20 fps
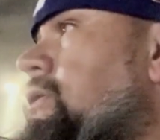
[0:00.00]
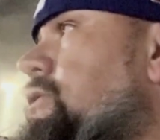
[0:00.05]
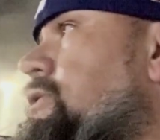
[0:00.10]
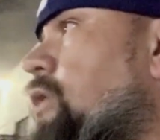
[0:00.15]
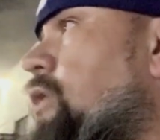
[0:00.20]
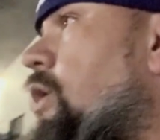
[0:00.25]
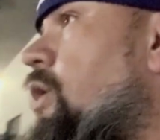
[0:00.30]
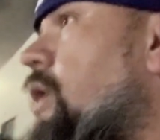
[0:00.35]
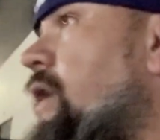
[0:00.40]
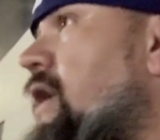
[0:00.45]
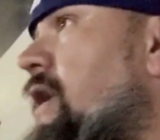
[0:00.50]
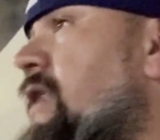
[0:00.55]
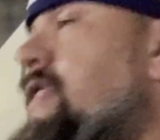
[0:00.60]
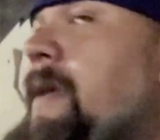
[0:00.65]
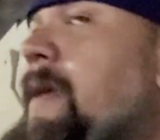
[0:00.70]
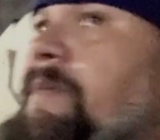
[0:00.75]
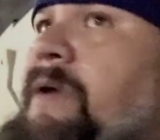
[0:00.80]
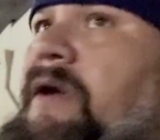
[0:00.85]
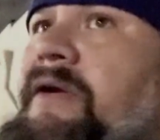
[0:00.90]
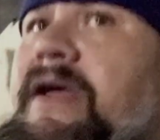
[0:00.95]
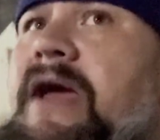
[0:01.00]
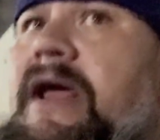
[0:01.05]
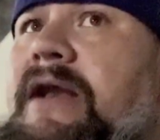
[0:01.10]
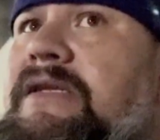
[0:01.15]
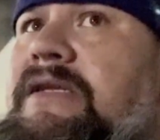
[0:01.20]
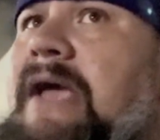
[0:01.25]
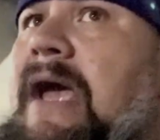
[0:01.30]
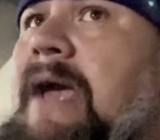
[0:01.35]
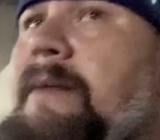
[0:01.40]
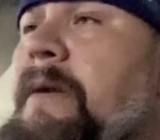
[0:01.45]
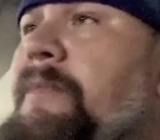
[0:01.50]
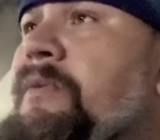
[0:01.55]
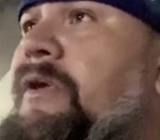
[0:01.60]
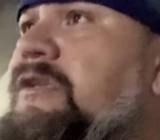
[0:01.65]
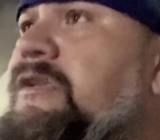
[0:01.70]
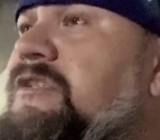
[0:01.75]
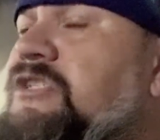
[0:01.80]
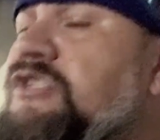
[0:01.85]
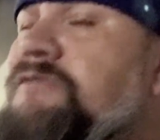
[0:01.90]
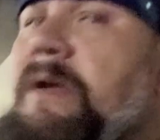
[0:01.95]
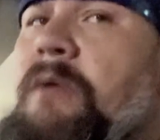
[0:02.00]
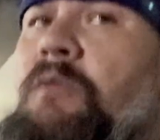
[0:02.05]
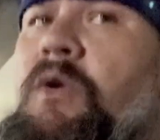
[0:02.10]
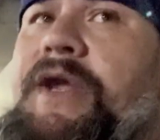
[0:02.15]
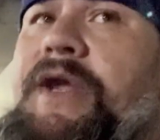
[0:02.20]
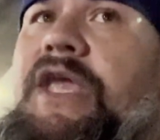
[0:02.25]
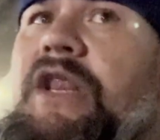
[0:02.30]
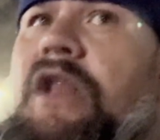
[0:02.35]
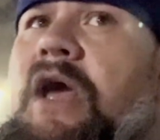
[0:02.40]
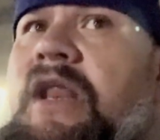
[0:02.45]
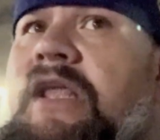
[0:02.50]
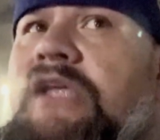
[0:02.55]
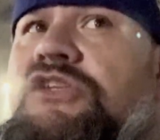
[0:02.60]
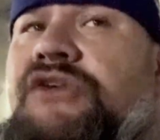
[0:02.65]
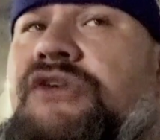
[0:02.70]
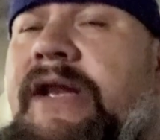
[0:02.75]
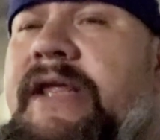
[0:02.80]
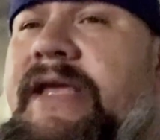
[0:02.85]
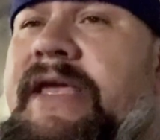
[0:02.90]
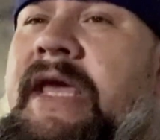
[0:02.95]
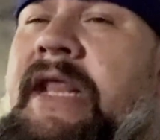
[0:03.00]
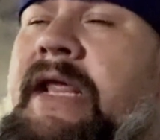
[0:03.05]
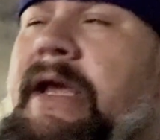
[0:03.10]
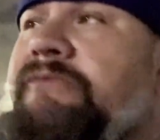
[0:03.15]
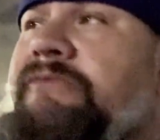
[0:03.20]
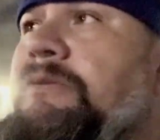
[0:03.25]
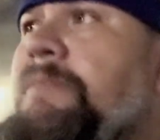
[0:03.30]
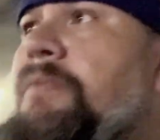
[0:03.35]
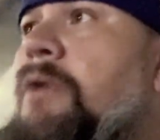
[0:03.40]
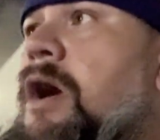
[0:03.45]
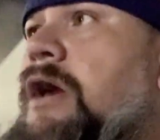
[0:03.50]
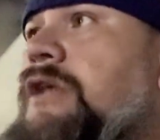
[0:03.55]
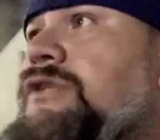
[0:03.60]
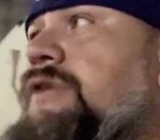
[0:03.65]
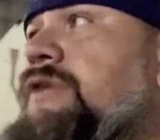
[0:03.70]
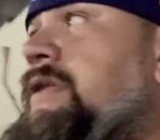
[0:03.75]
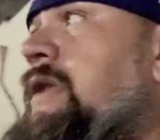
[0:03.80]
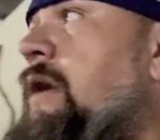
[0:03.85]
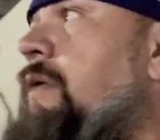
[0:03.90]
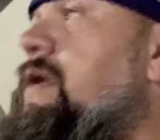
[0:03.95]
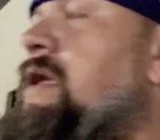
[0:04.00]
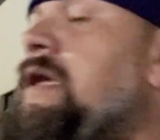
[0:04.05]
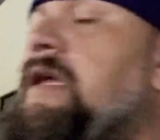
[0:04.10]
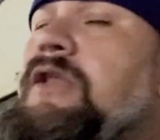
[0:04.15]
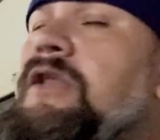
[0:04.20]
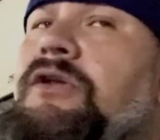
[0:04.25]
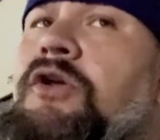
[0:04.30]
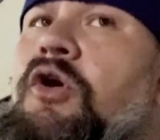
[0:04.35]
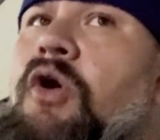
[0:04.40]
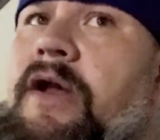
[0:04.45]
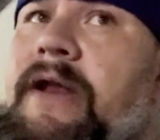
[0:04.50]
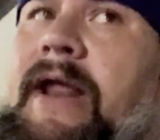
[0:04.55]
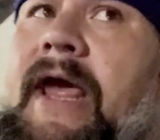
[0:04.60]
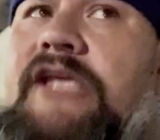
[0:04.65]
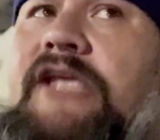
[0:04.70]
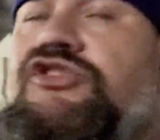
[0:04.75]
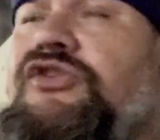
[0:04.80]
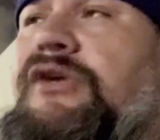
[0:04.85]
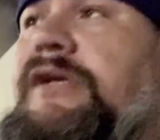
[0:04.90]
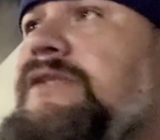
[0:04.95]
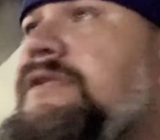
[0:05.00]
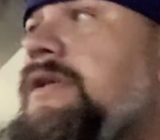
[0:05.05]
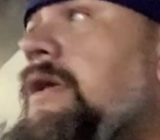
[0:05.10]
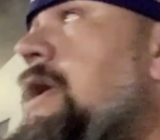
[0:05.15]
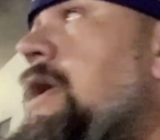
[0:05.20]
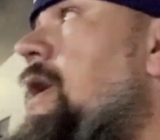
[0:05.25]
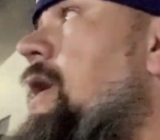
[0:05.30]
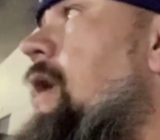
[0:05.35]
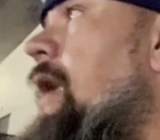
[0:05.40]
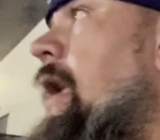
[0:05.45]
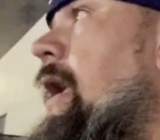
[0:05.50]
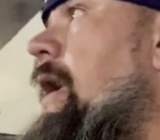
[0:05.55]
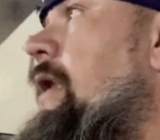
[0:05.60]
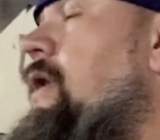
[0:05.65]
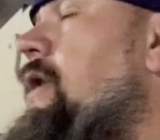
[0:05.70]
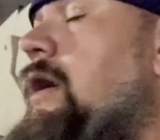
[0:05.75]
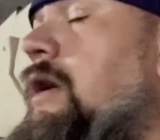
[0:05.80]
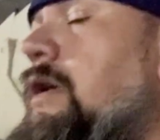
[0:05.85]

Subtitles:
So in that periodic time, my brother's just been working on it, trying to get it up to par, so I thought he could go on nitrous and